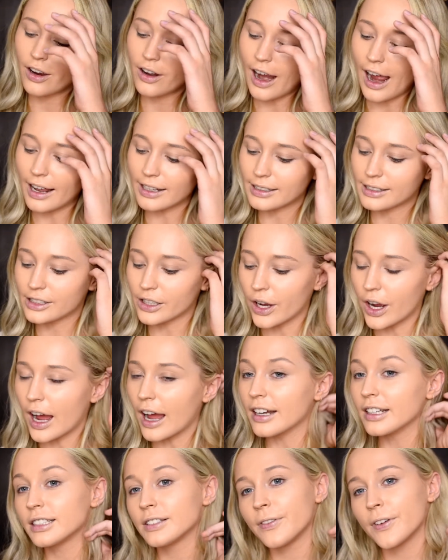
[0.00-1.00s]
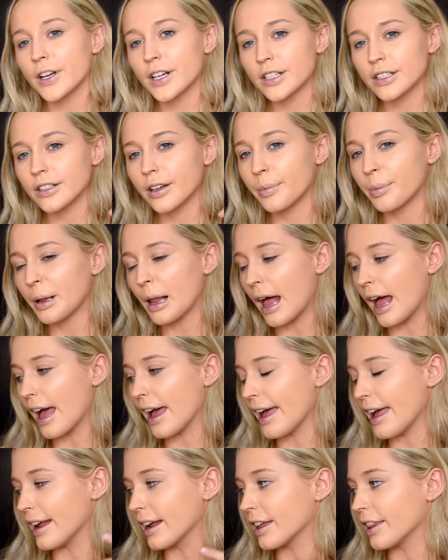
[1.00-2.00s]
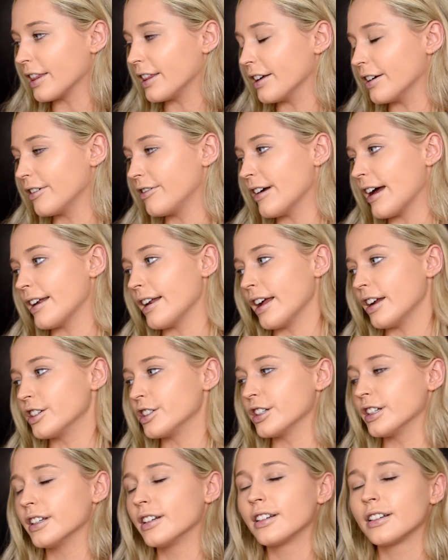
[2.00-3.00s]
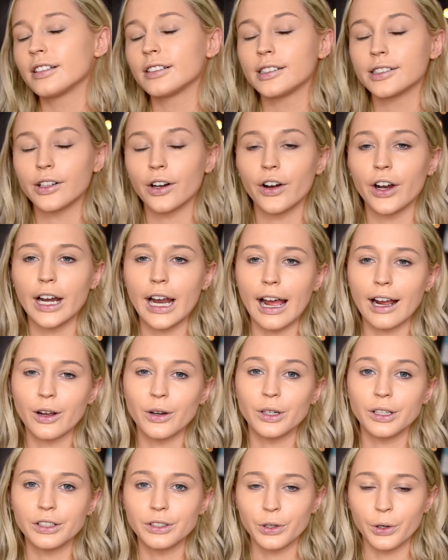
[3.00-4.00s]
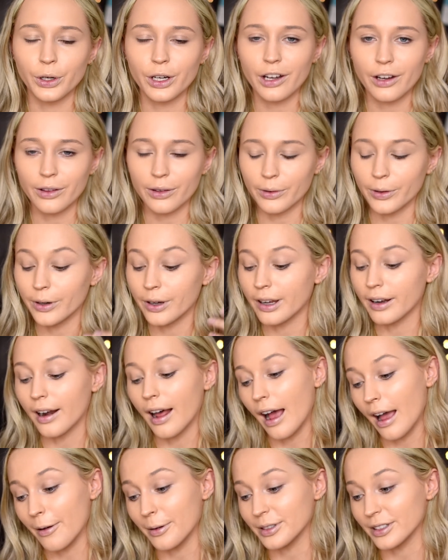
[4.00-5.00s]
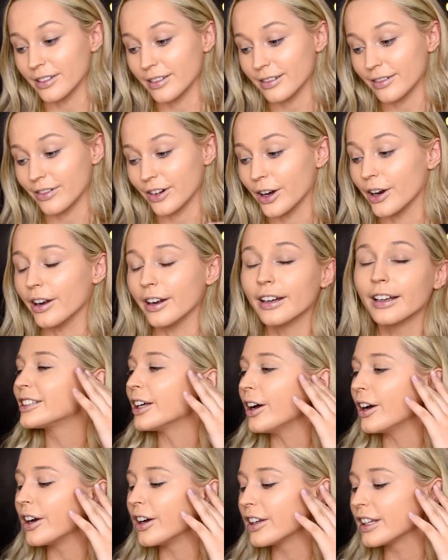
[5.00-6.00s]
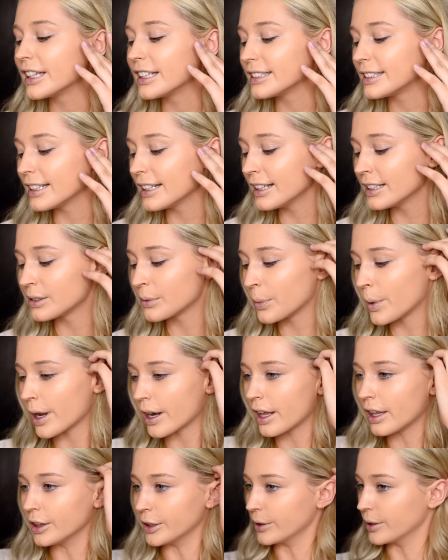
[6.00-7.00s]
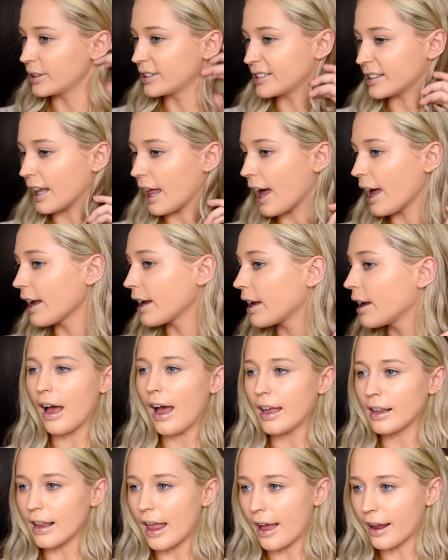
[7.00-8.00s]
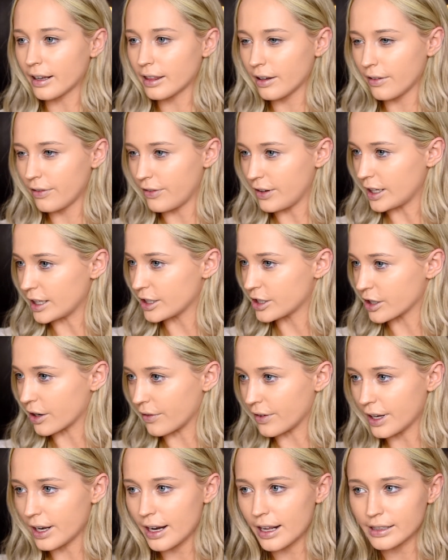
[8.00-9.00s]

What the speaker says: Alright, so I just finished applying the foundation. Sorry I couldn't talk you through it, I was on the phone. So this is what it looks like. I like the finish of it.